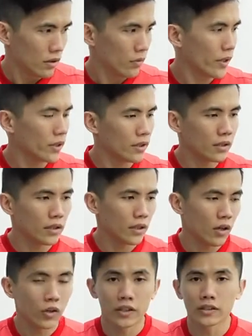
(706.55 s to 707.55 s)

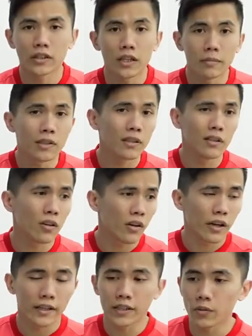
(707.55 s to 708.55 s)
whether on a table or
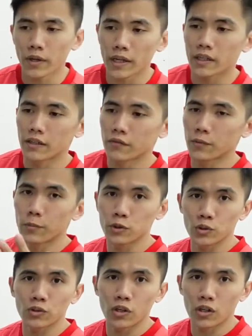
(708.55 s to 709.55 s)
anywhere, if you
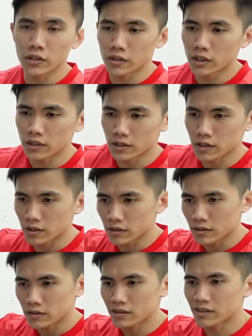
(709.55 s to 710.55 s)
put too long, you need the
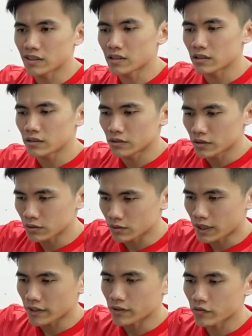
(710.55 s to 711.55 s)
sticker, you need to
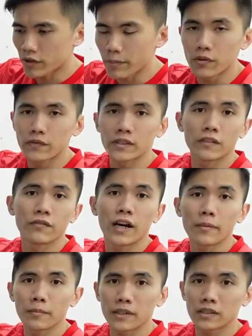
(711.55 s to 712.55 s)
like remove the
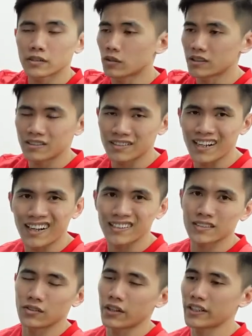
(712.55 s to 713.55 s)
fibers or dust
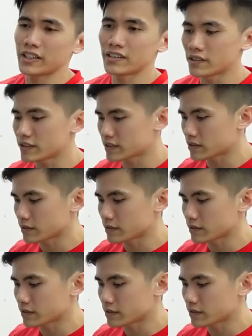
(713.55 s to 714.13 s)
or any dirt,